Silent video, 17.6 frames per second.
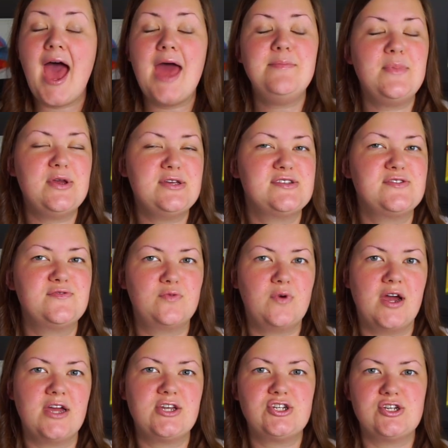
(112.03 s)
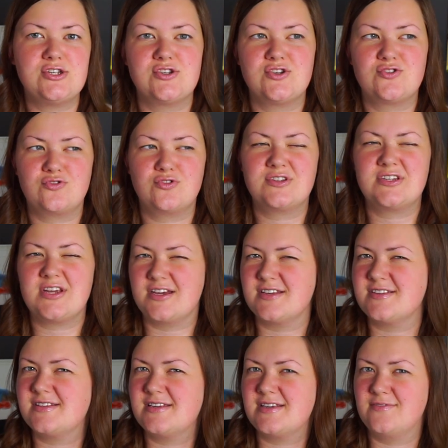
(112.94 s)
And most of what I choose to draw
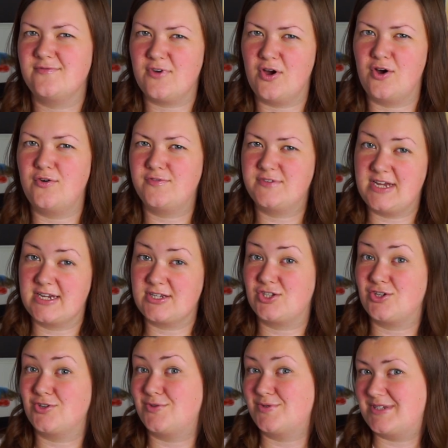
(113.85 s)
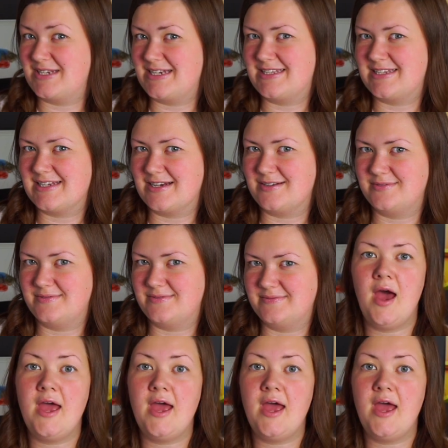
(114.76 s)
does involve texture or detail.